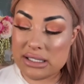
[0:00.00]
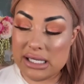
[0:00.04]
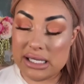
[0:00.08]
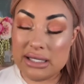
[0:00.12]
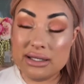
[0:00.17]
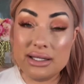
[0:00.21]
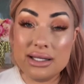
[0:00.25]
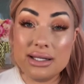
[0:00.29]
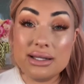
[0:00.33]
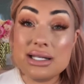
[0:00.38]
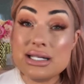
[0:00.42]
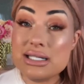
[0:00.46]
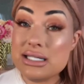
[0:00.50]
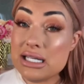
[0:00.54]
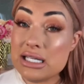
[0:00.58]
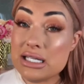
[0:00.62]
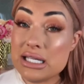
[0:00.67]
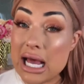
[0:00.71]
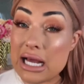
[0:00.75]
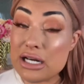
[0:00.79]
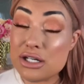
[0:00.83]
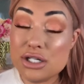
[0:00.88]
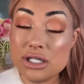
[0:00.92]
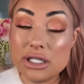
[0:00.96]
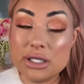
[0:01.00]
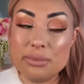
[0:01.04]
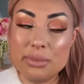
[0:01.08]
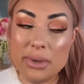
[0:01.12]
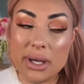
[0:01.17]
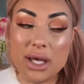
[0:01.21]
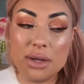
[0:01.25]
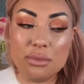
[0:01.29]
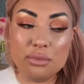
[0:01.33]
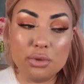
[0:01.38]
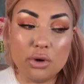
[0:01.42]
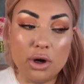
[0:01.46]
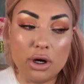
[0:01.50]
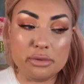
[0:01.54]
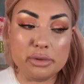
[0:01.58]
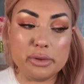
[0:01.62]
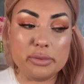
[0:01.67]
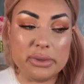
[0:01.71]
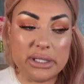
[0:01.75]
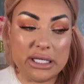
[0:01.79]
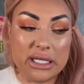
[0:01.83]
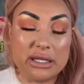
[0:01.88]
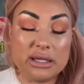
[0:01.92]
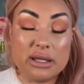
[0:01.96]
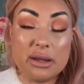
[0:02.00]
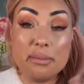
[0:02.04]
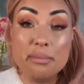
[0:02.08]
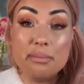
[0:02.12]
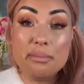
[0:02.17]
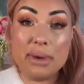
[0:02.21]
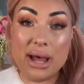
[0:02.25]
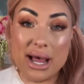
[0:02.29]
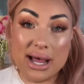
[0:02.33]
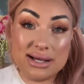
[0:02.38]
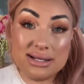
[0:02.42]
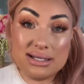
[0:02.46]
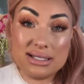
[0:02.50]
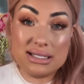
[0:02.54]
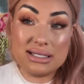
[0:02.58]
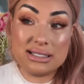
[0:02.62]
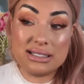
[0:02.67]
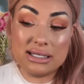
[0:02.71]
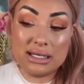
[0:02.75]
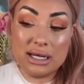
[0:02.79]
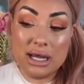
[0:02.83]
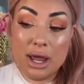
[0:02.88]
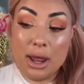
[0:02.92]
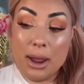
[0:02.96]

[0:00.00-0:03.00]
I think this has actually been probably the best